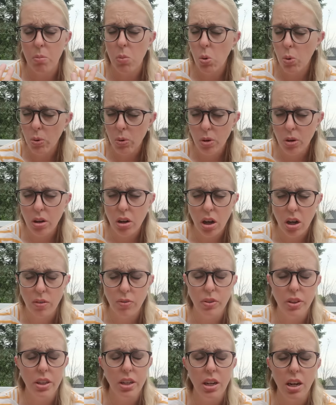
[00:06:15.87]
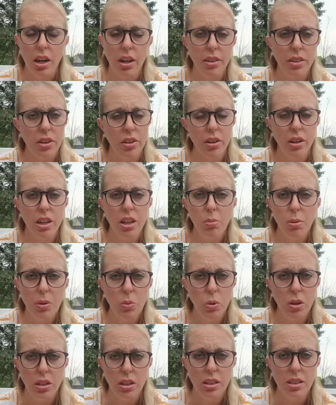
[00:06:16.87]
More often than not, they're going to
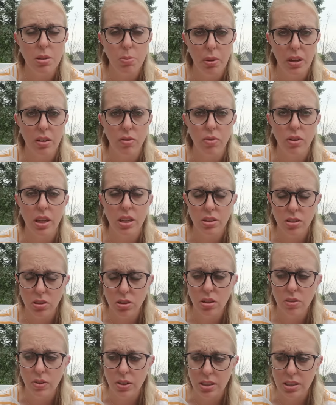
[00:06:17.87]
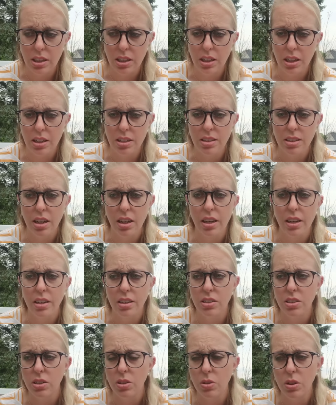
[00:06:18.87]
be willing to pay for that service, like I said.
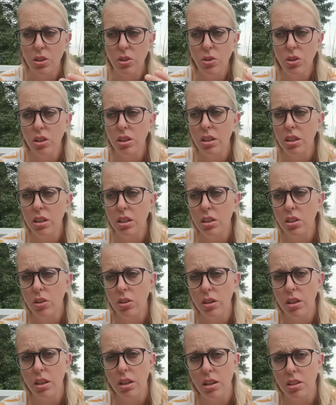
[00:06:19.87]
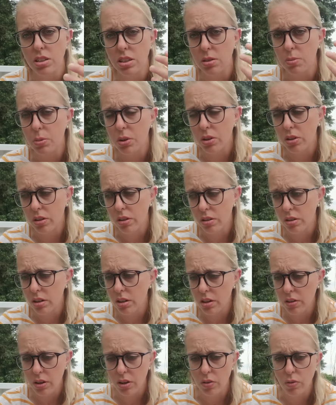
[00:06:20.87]
So you could go to the customer,
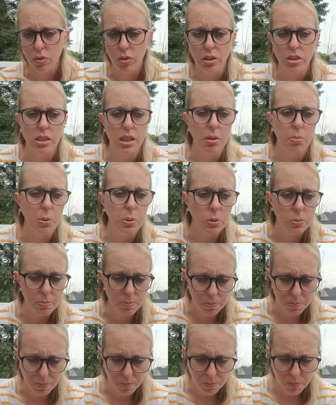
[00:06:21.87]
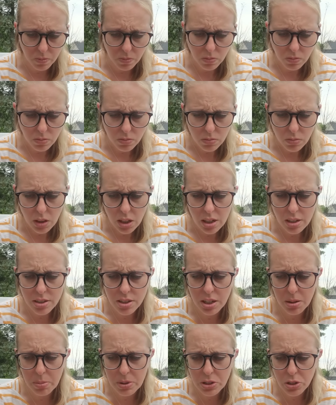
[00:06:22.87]
you know, for example,
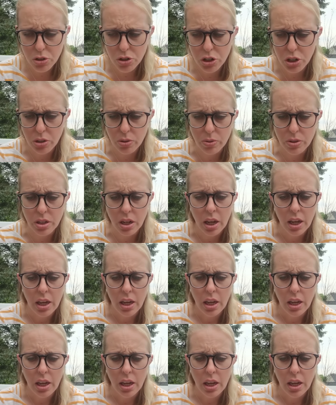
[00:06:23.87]
say, Mr. Jones,